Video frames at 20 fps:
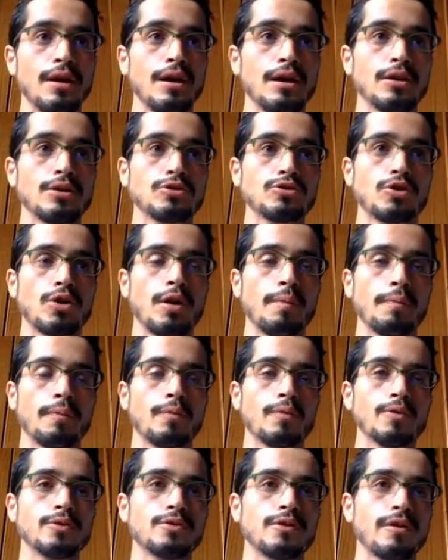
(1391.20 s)
chop
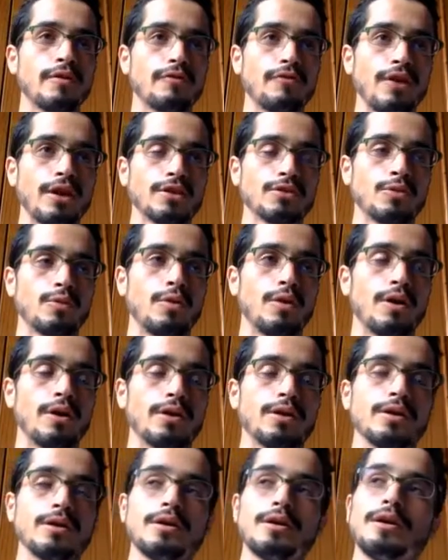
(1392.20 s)
wood and fetch
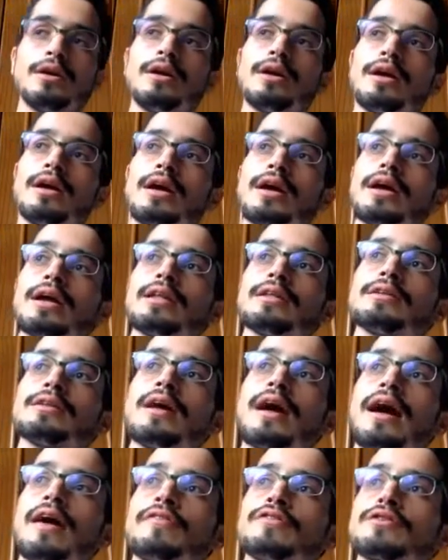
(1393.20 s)
water, and
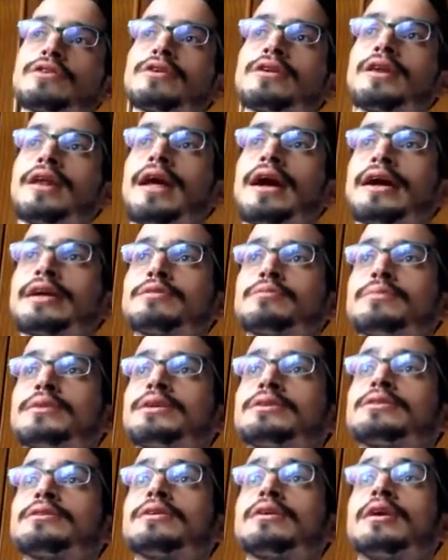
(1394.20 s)
after
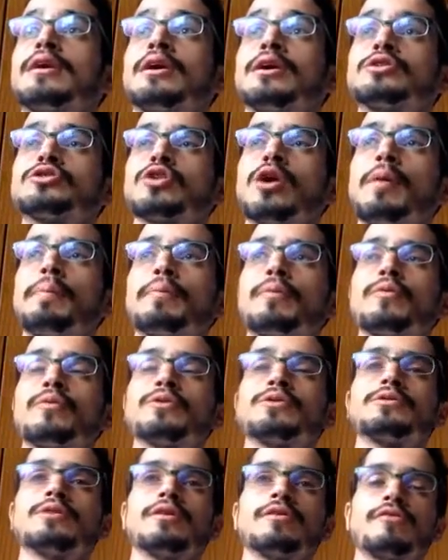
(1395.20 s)
enlightenment, chop
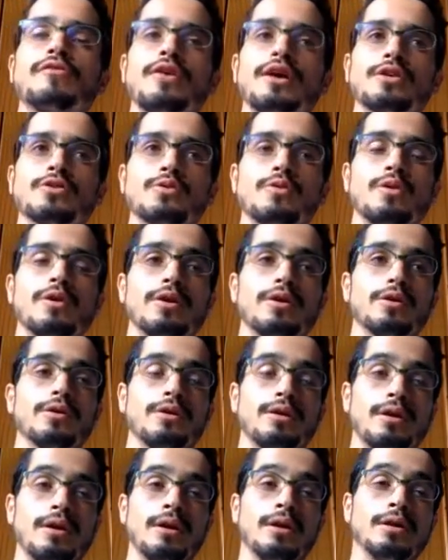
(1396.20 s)
wood and fetch water.
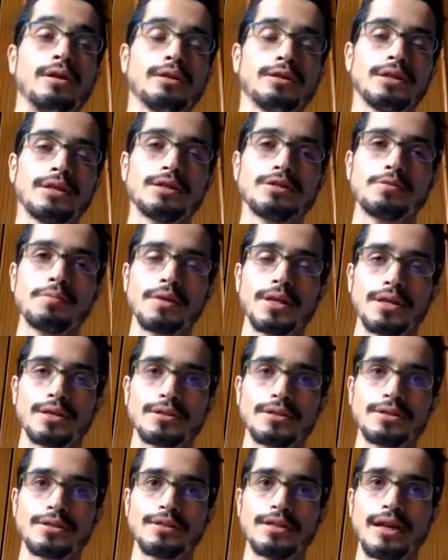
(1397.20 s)
This
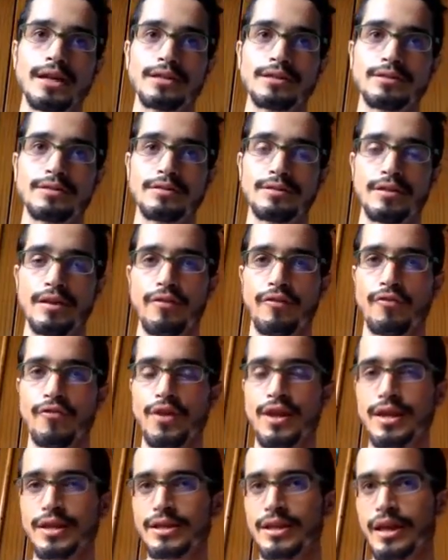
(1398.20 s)
means that the
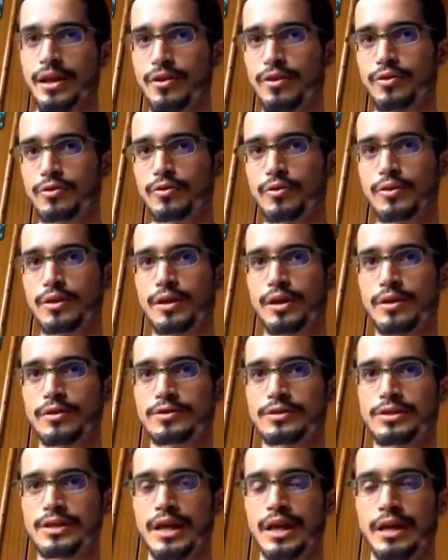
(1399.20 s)
thing that you're doing
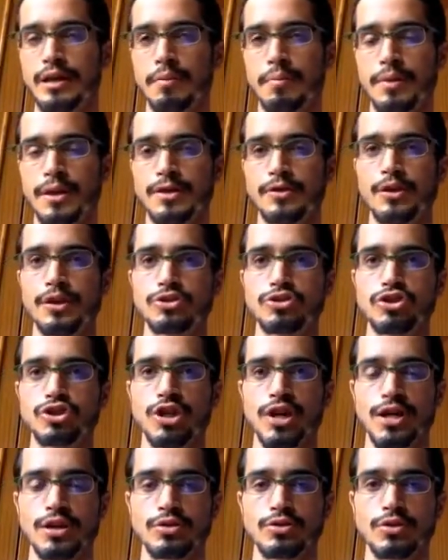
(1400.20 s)
outside may not
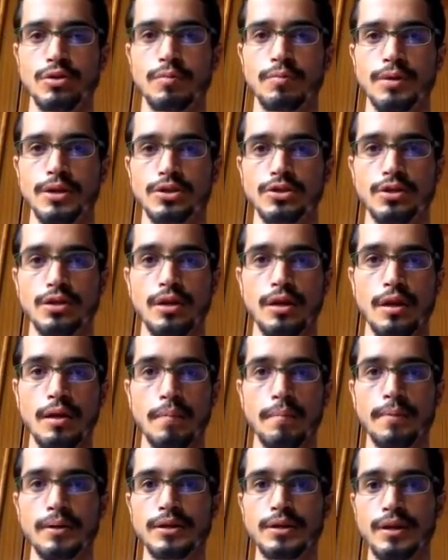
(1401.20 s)
change so much,
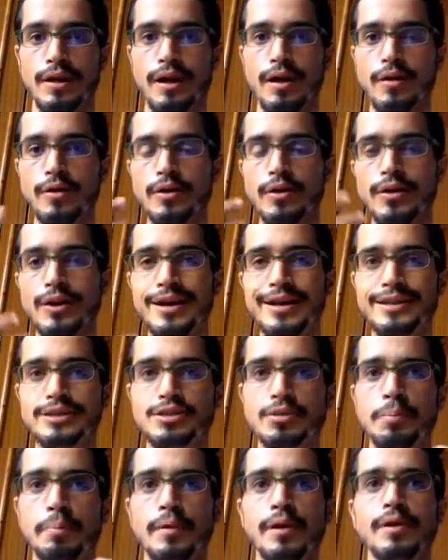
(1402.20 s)
but how you're
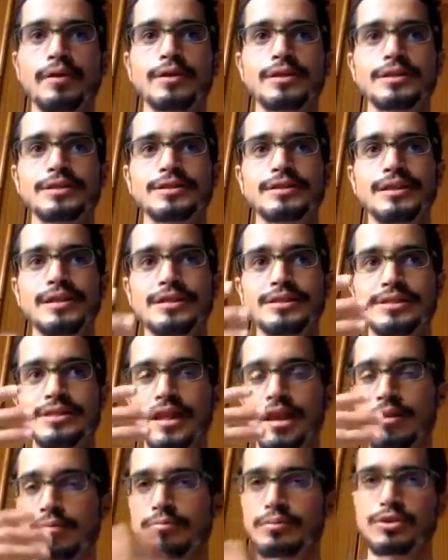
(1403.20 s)
experiencing the
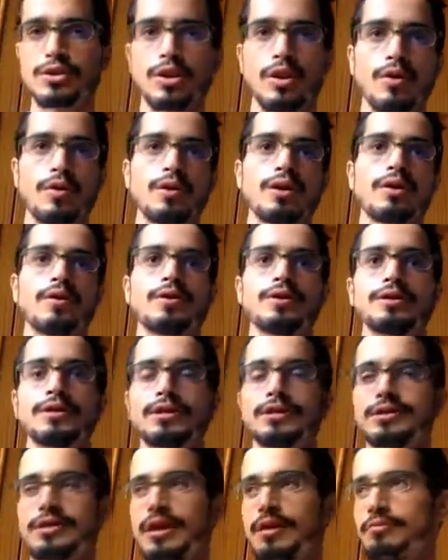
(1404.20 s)
same shloka or the
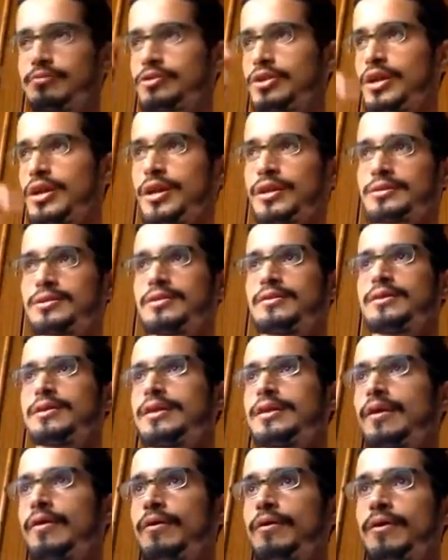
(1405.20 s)
same charak
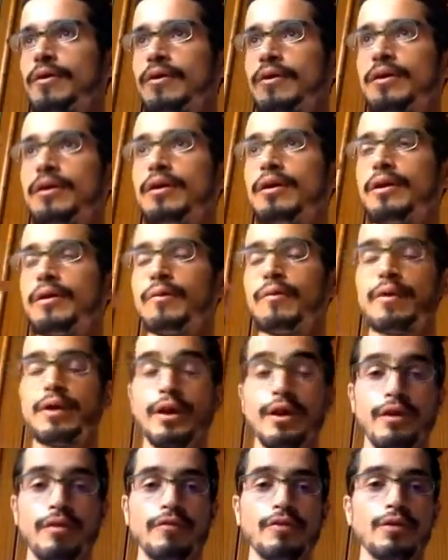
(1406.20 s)
samhita or
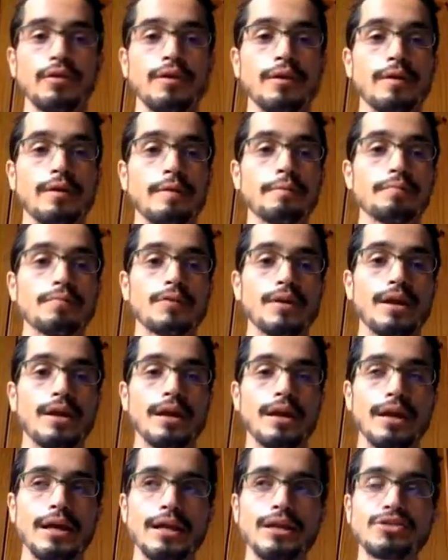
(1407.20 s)
whatever,
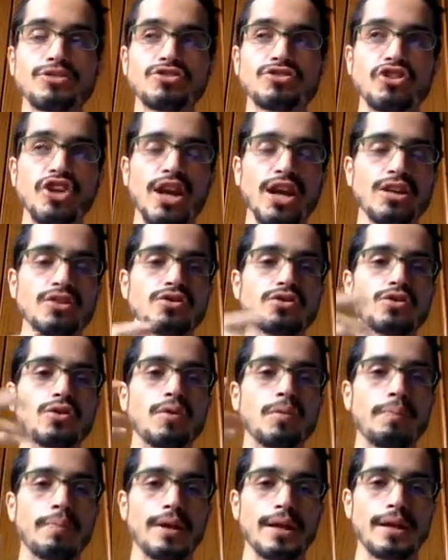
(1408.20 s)
it changes
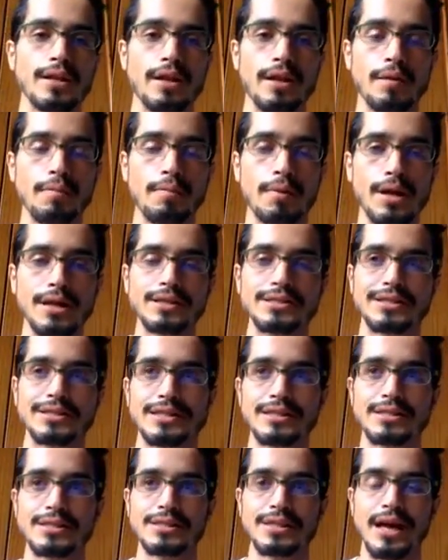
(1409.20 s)
completely, because
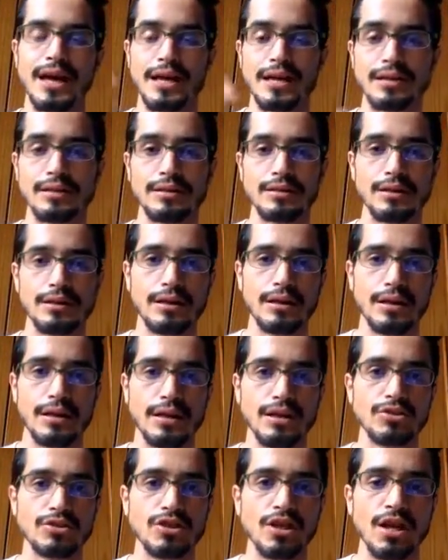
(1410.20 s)
inside
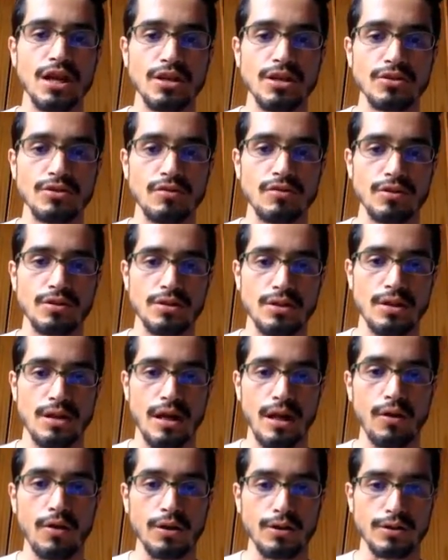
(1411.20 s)
it changes a
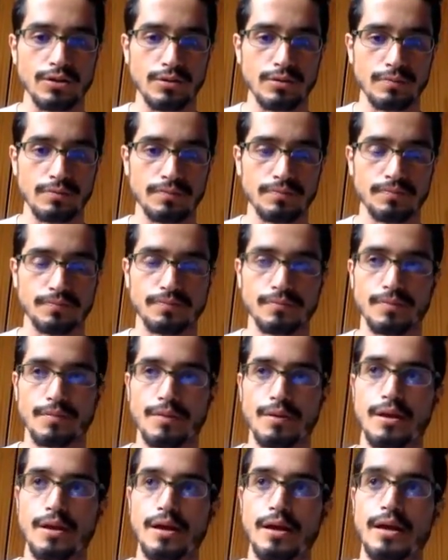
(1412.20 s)
lot.
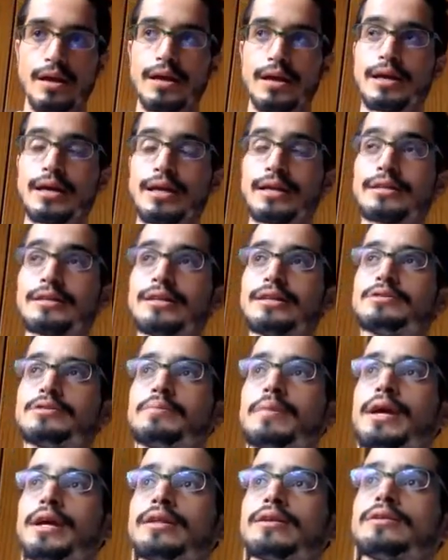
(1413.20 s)
In this
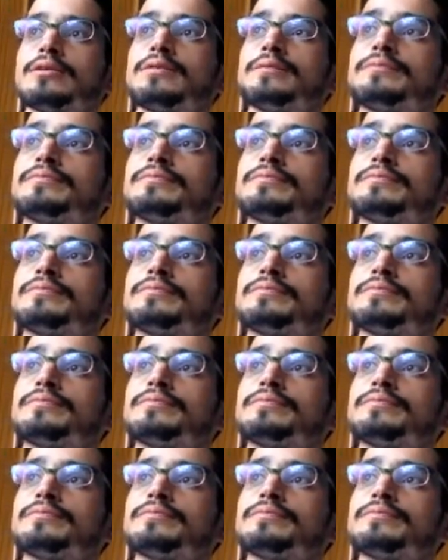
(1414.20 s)
manner,